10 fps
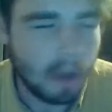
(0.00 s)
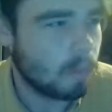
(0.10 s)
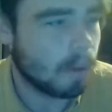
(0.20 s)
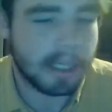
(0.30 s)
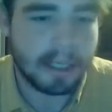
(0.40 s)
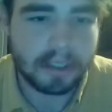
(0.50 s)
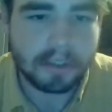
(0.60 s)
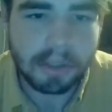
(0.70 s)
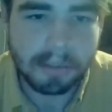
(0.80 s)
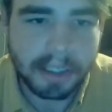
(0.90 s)
Why can't a
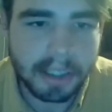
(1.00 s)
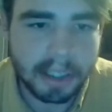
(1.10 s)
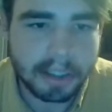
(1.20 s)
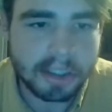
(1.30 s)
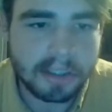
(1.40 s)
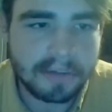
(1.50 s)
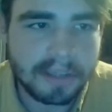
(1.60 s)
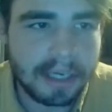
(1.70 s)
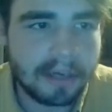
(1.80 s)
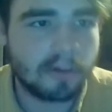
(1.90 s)
tree be conscious? And I know